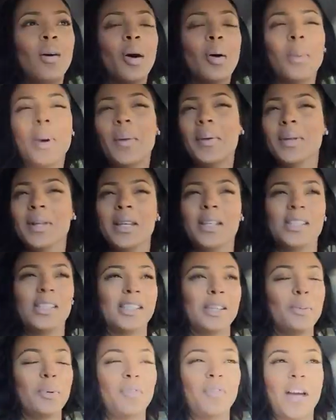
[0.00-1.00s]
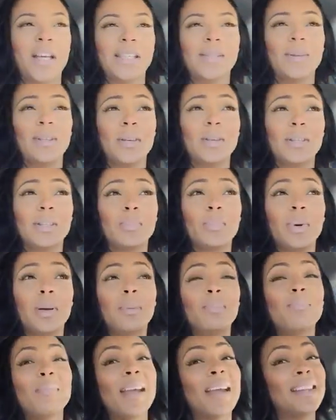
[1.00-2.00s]
or my relationship advice videos,
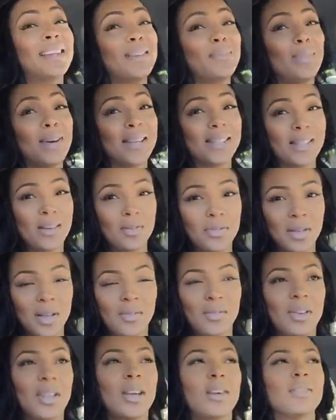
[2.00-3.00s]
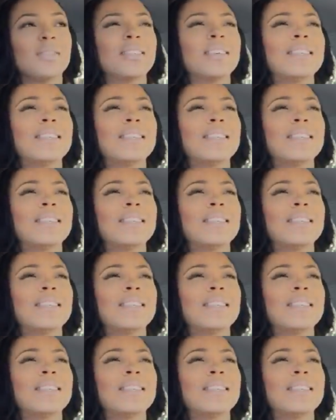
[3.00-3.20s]
but mainly my self-love videos,